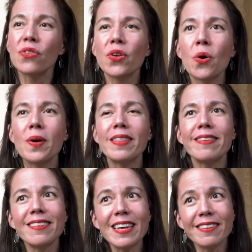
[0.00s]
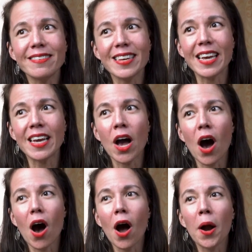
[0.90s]
So with CC,
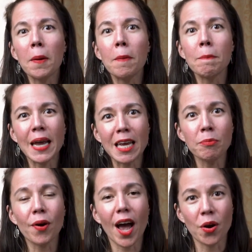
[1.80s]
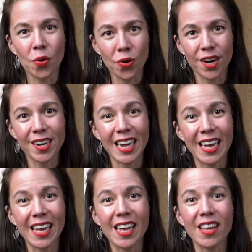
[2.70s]
our main
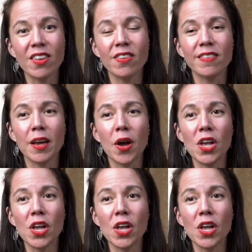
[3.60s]
priority is